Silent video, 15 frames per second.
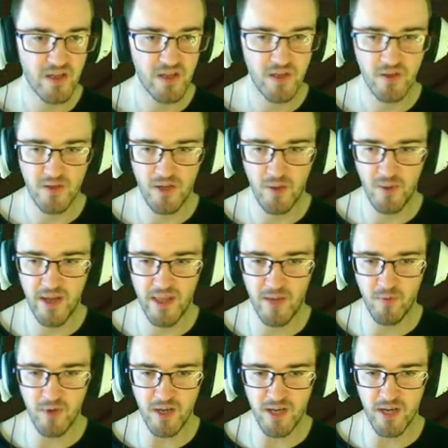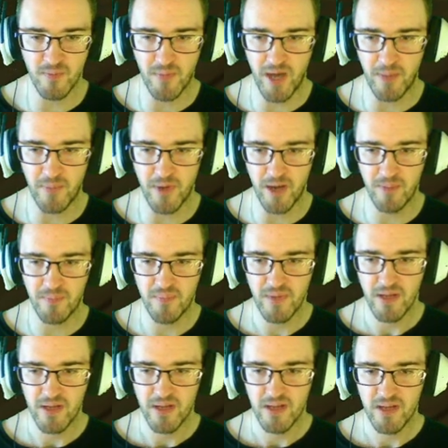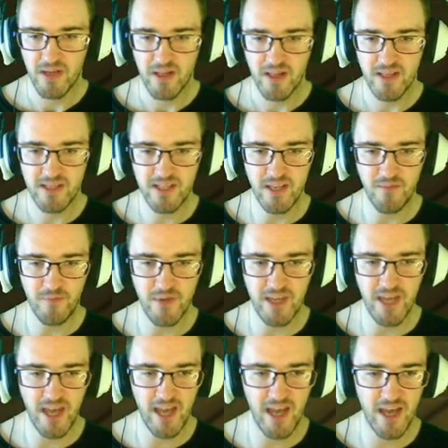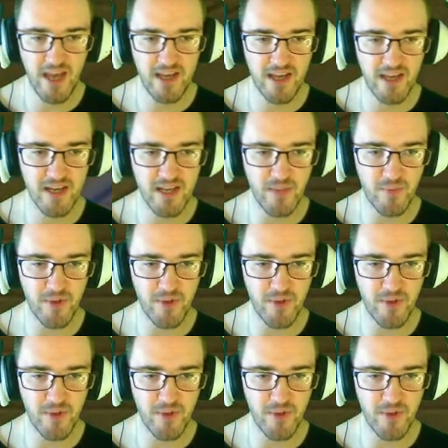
No way they weren't going to pop up. Let's see if we can't get a couple